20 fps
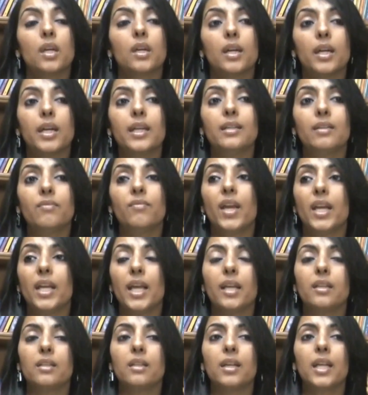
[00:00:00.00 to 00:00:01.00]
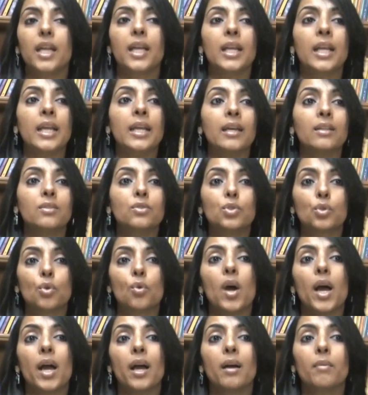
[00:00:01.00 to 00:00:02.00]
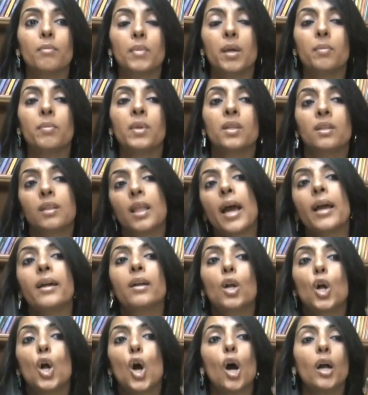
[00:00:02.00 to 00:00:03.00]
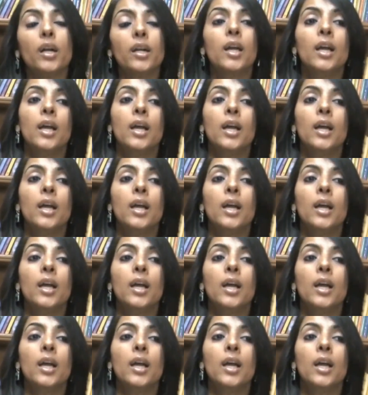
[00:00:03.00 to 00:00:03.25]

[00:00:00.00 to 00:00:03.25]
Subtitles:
it very entertaining, and so and then thank God